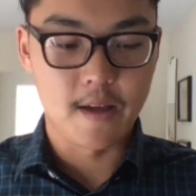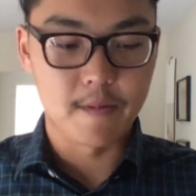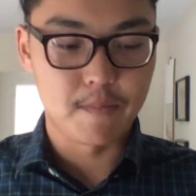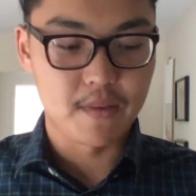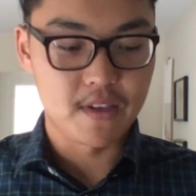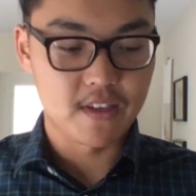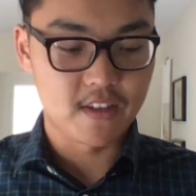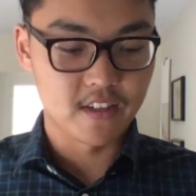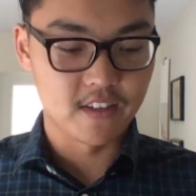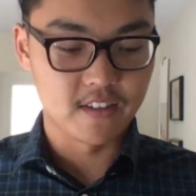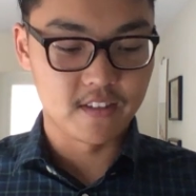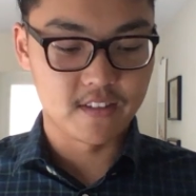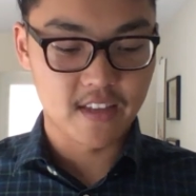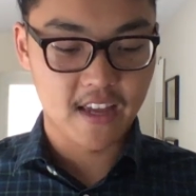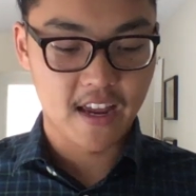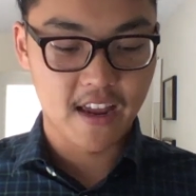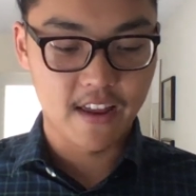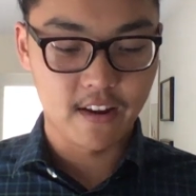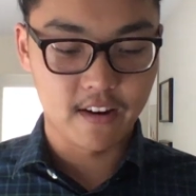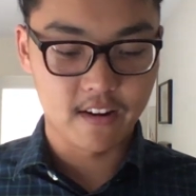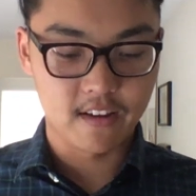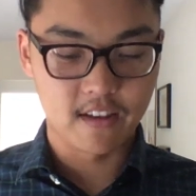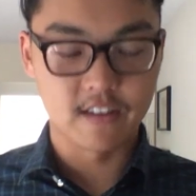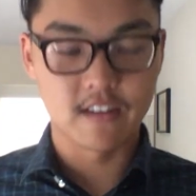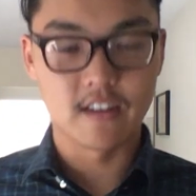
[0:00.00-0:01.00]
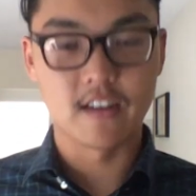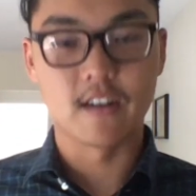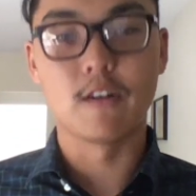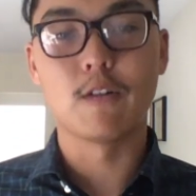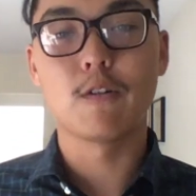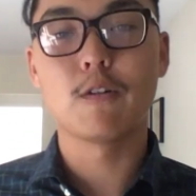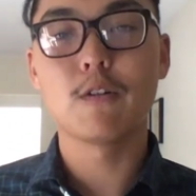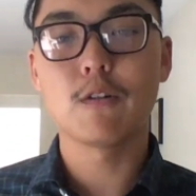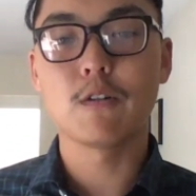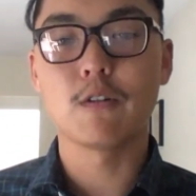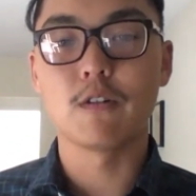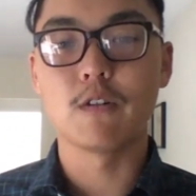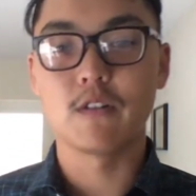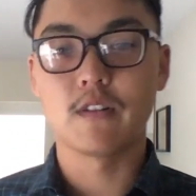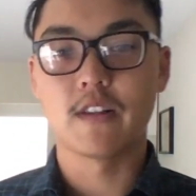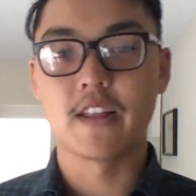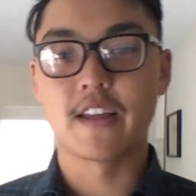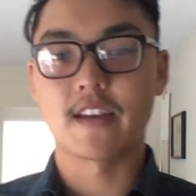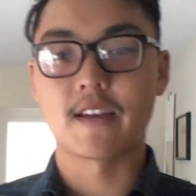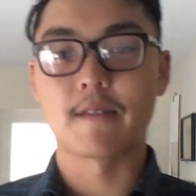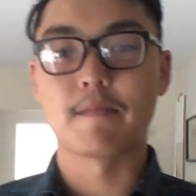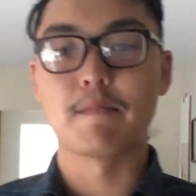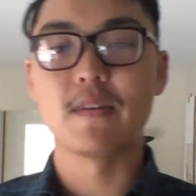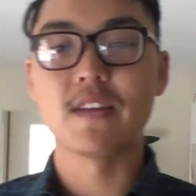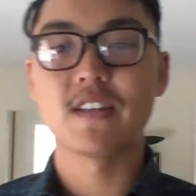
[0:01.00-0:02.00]
Because a whole,
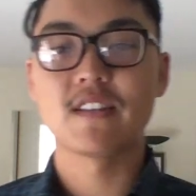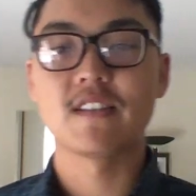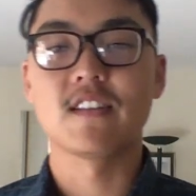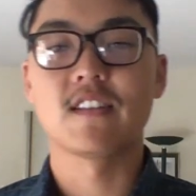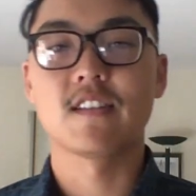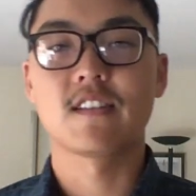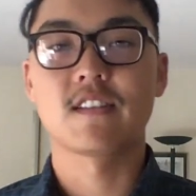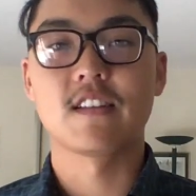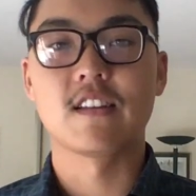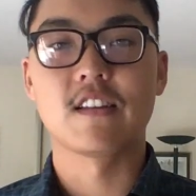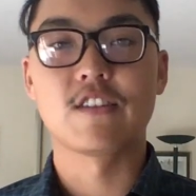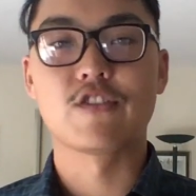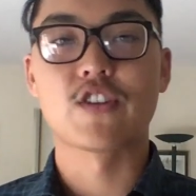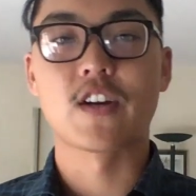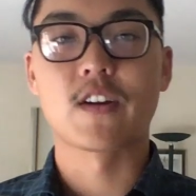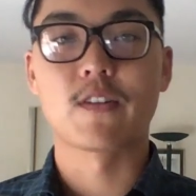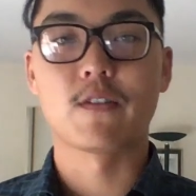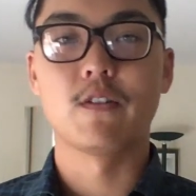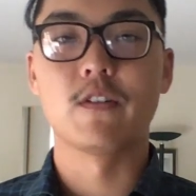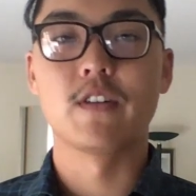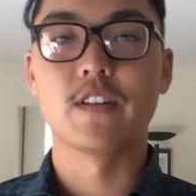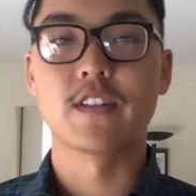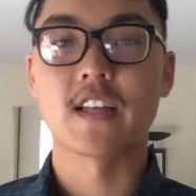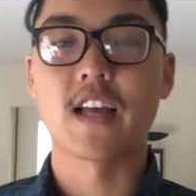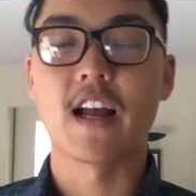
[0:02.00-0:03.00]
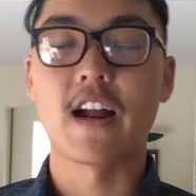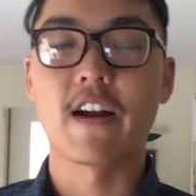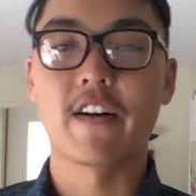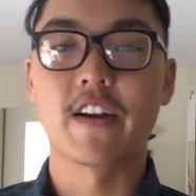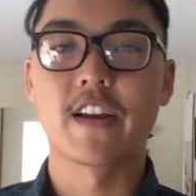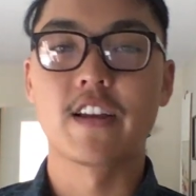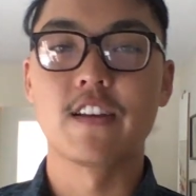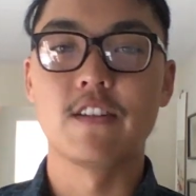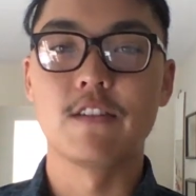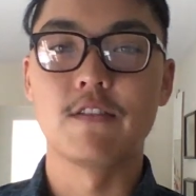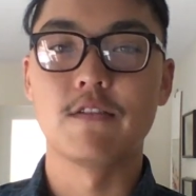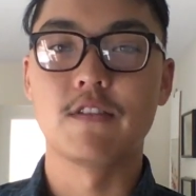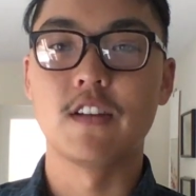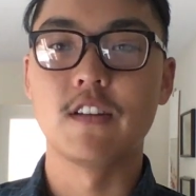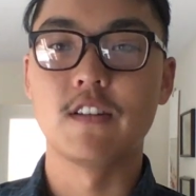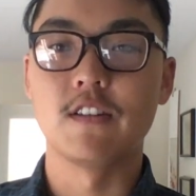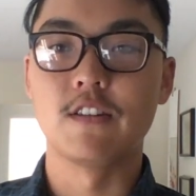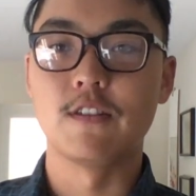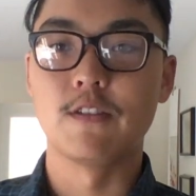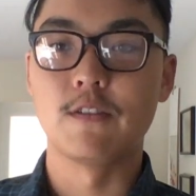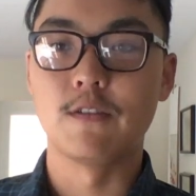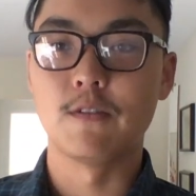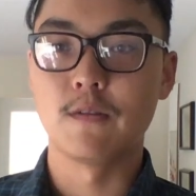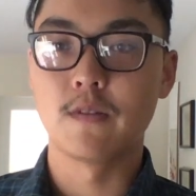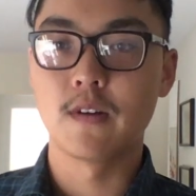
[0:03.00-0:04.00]
like a business in general is hiring you to
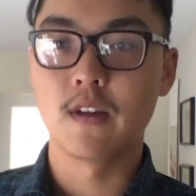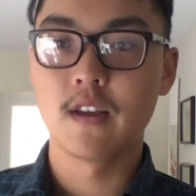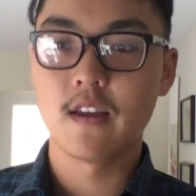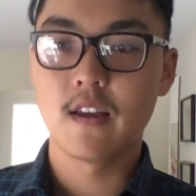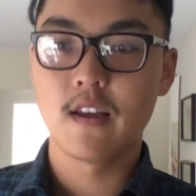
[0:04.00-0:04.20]
do